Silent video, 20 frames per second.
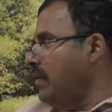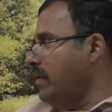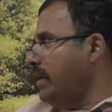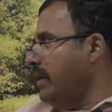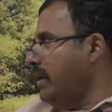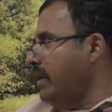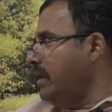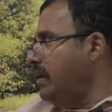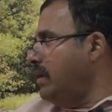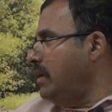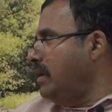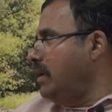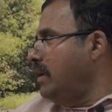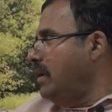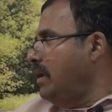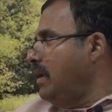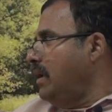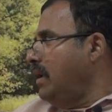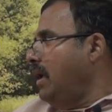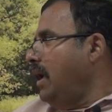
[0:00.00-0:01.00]
Okay.
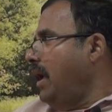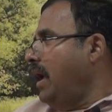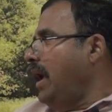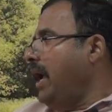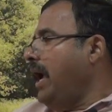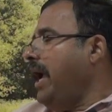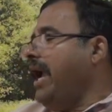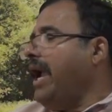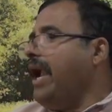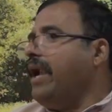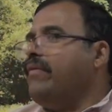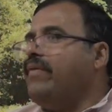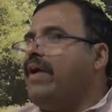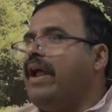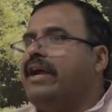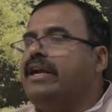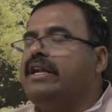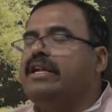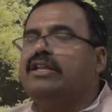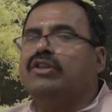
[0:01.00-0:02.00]
And
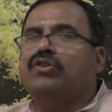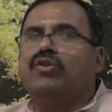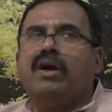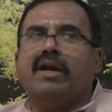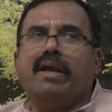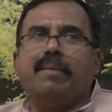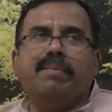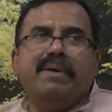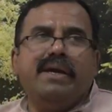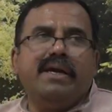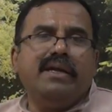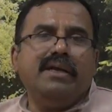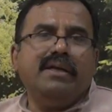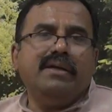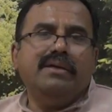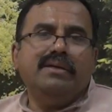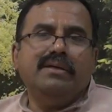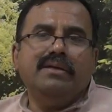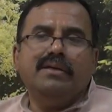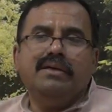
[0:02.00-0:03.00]
where did the thought appear?
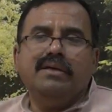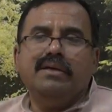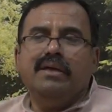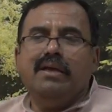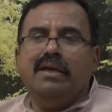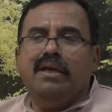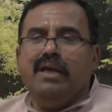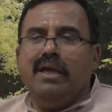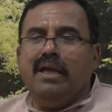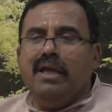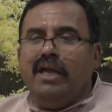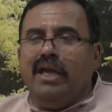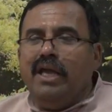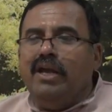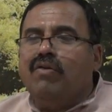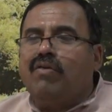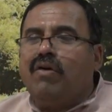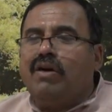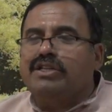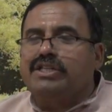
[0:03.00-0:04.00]

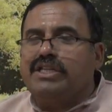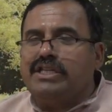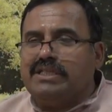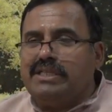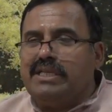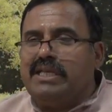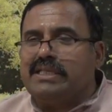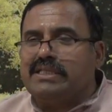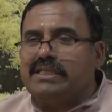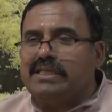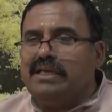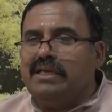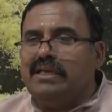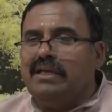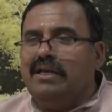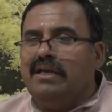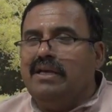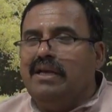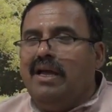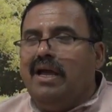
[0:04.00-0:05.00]
In consciousness.
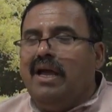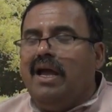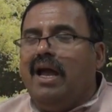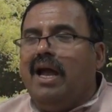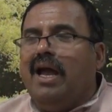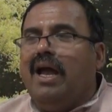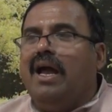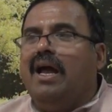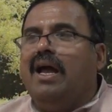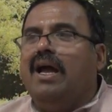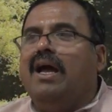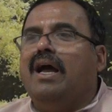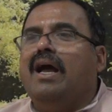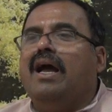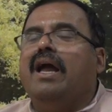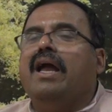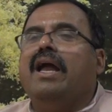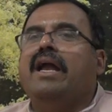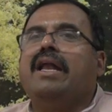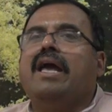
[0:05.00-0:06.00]

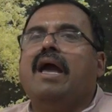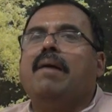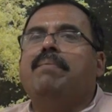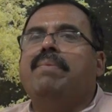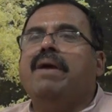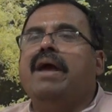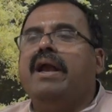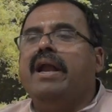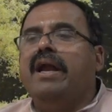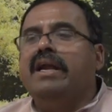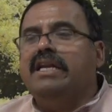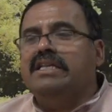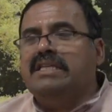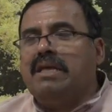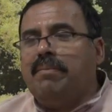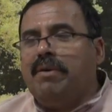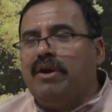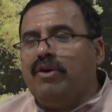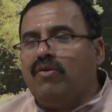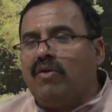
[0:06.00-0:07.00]
It appeared and
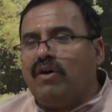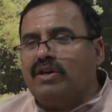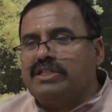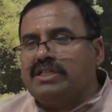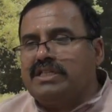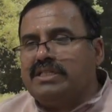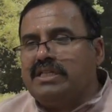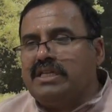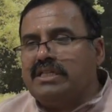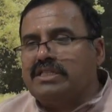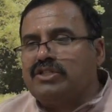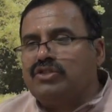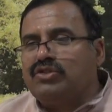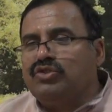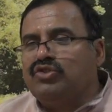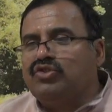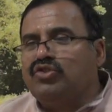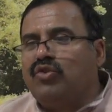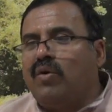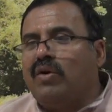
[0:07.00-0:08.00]
disappeared in consciousness.
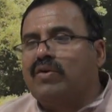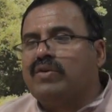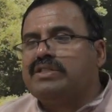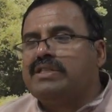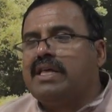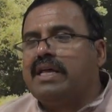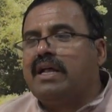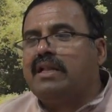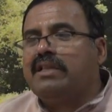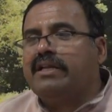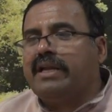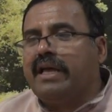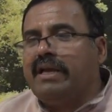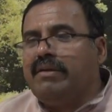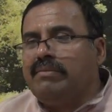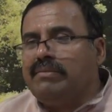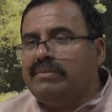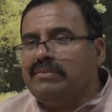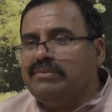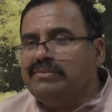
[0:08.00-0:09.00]
So what was there all the
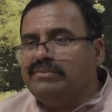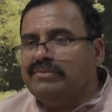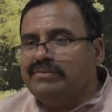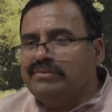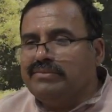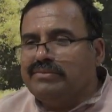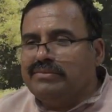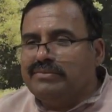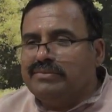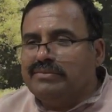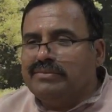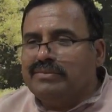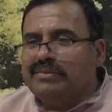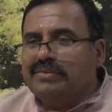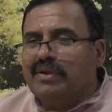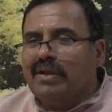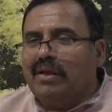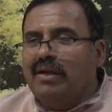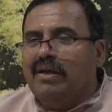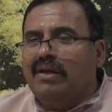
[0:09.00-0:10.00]
time?
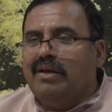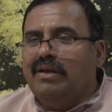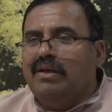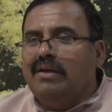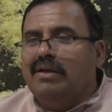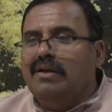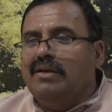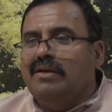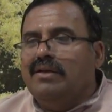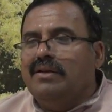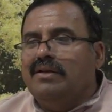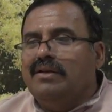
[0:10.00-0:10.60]
Consciousness.